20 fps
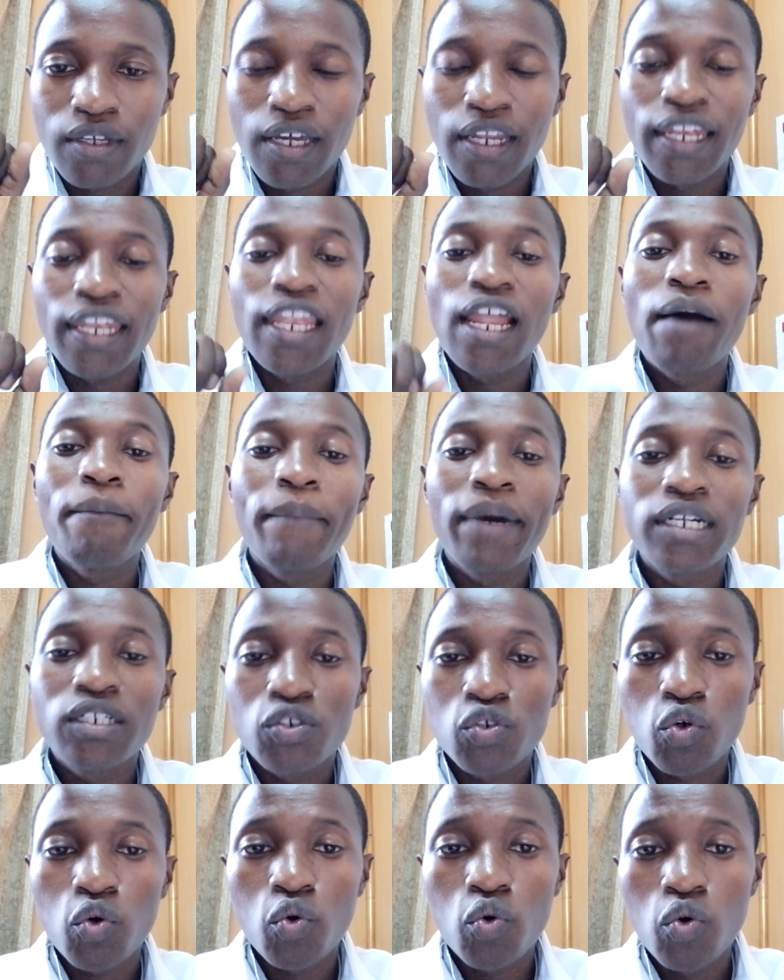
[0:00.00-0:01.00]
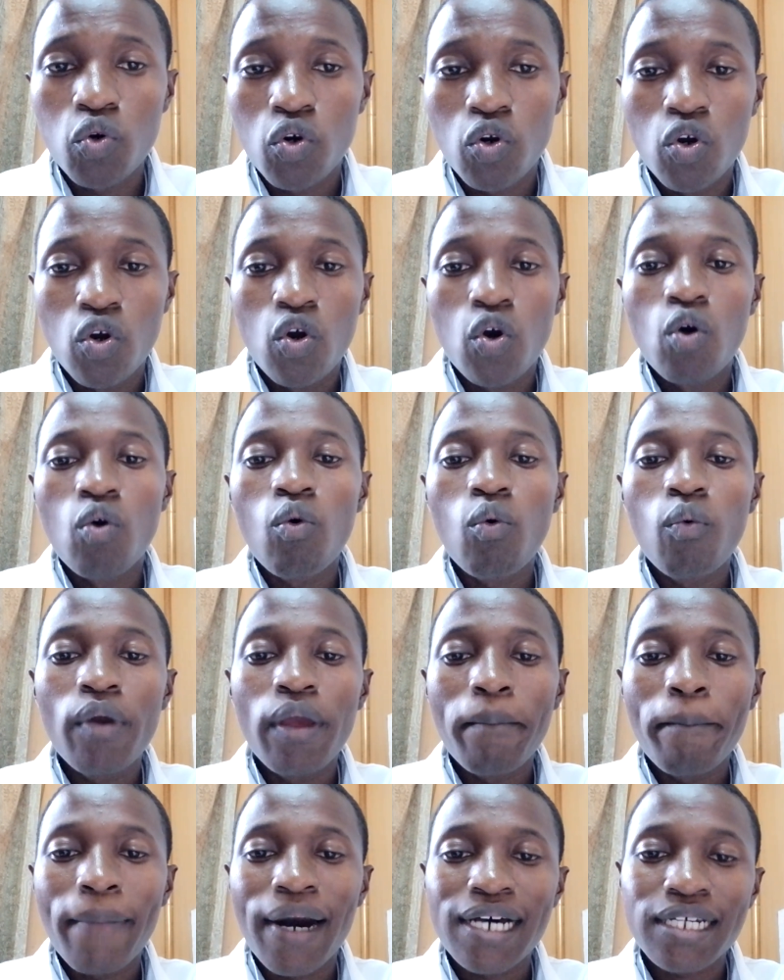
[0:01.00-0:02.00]
Number 2, we
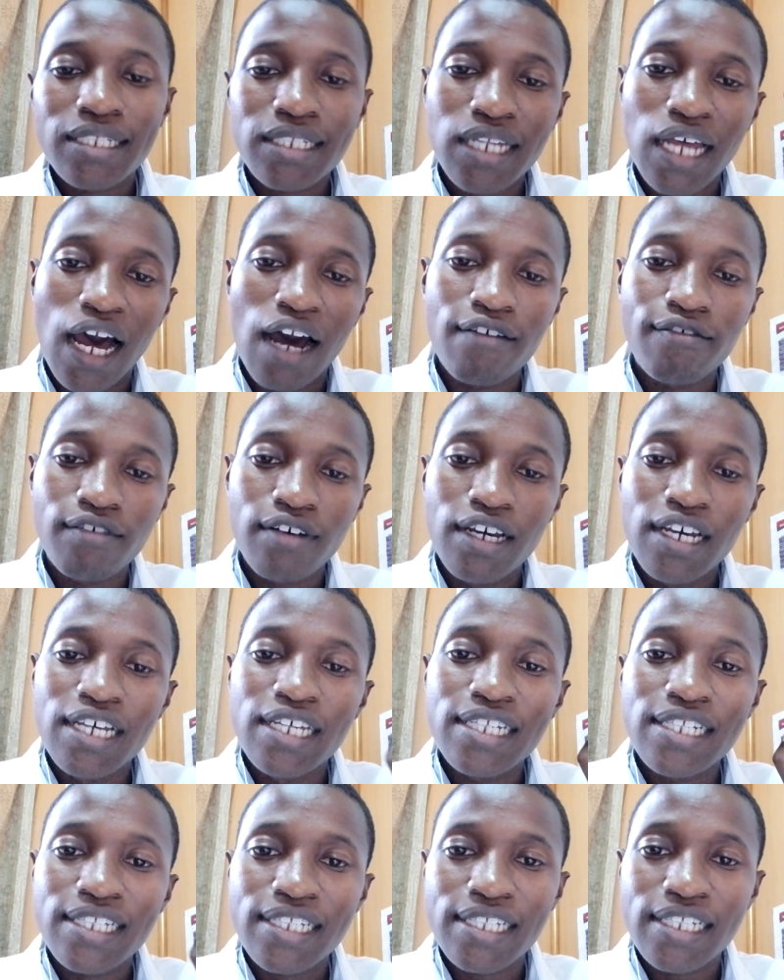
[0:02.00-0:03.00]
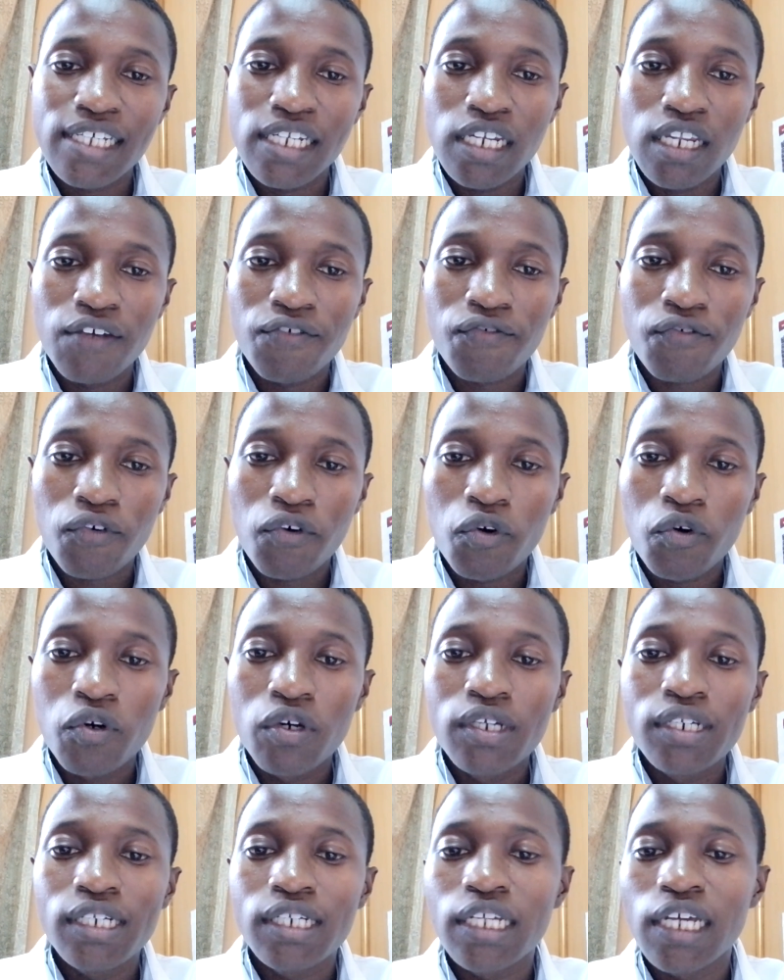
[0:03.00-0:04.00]
must have CD4
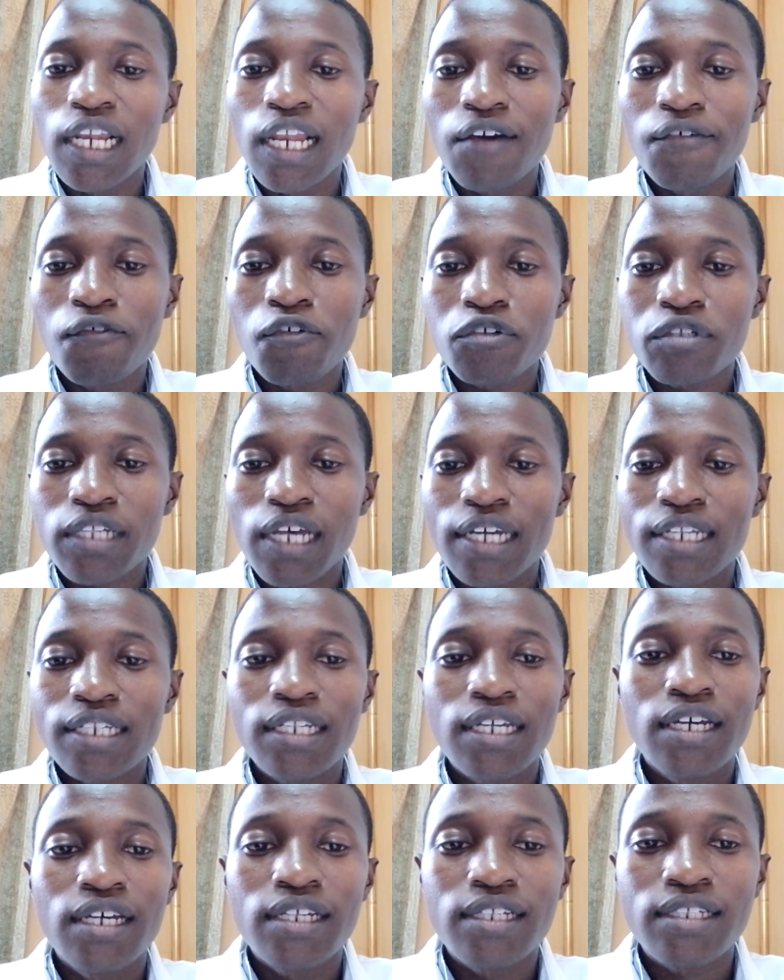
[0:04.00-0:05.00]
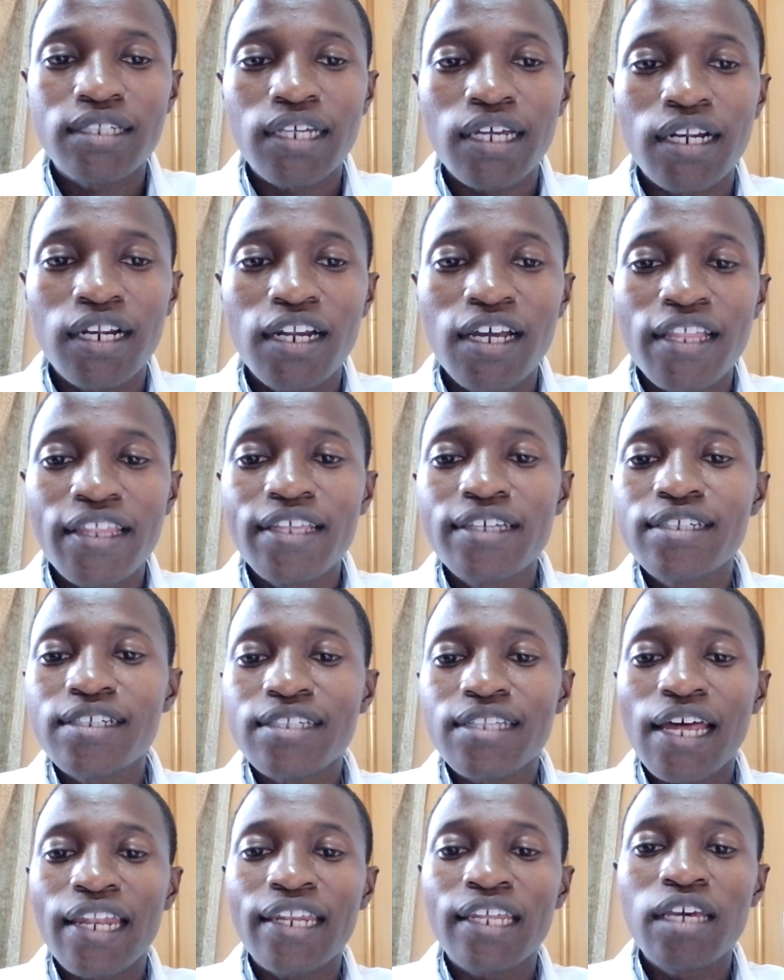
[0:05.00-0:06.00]
T lymphocyte cell. This is
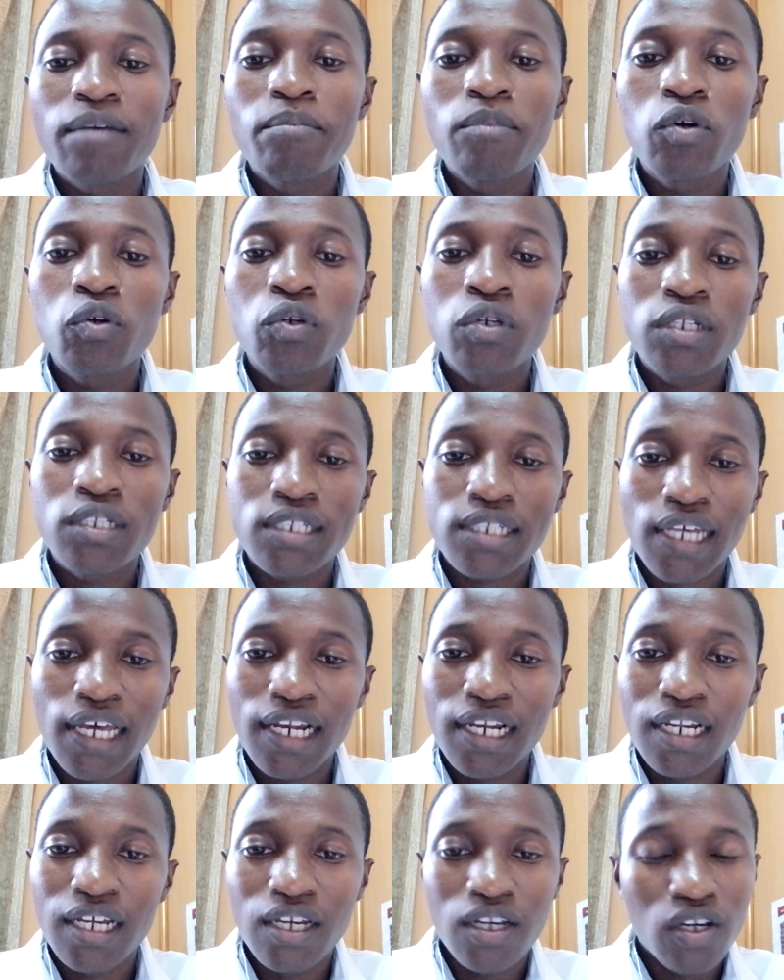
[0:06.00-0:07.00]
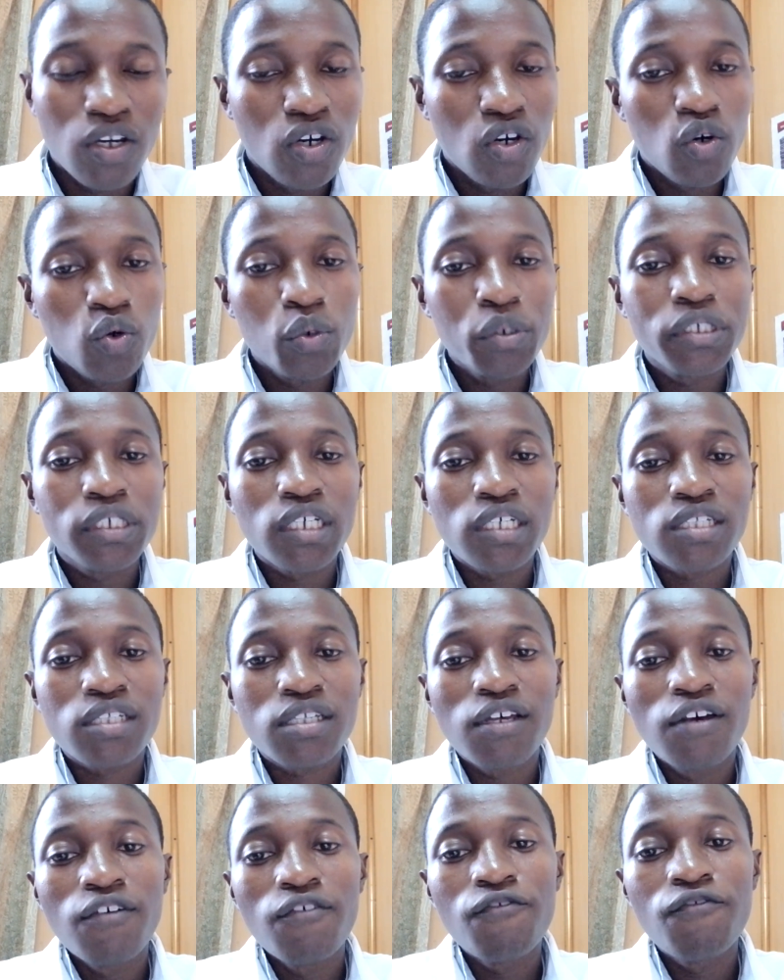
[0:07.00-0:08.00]
an immune cell which is
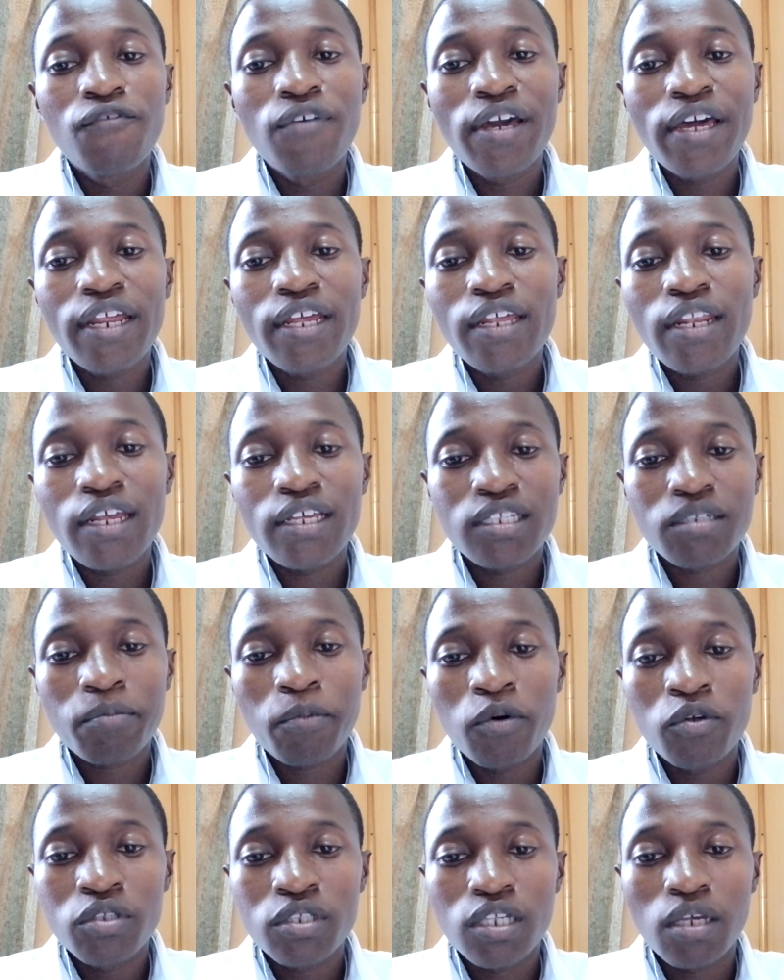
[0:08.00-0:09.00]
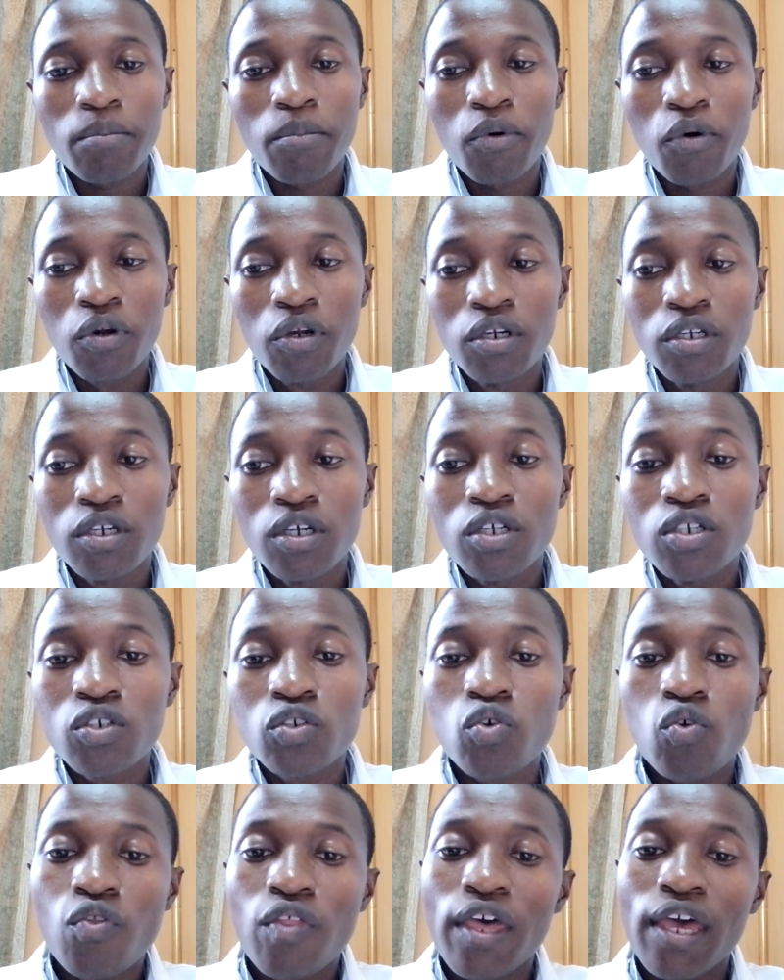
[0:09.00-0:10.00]
very responsible
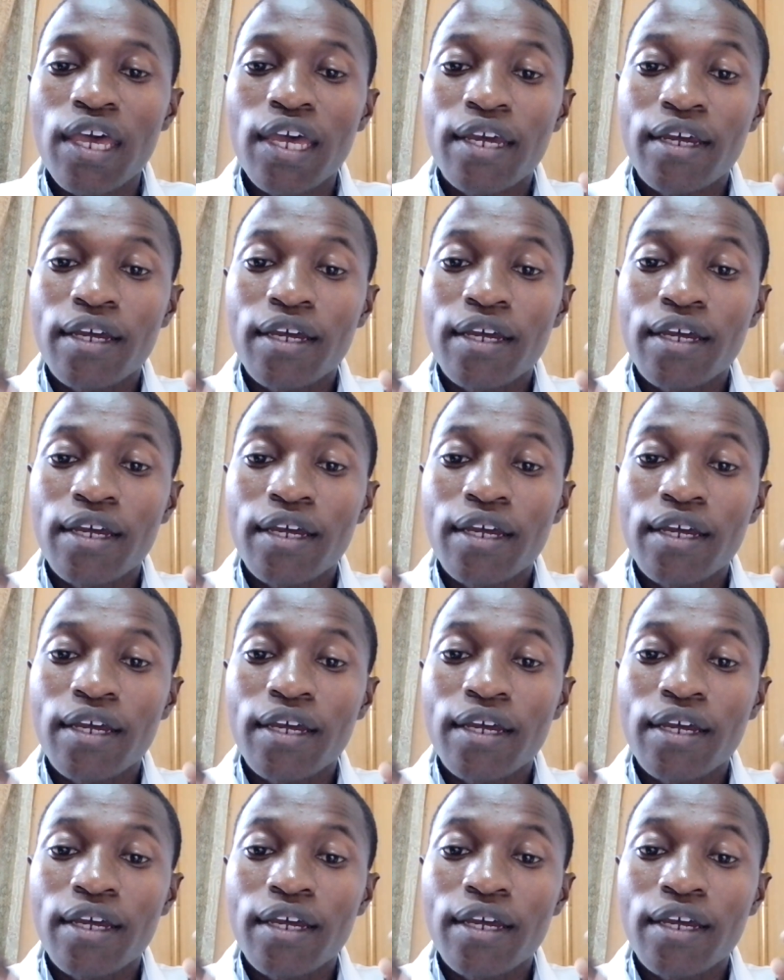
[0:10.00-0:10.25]
to the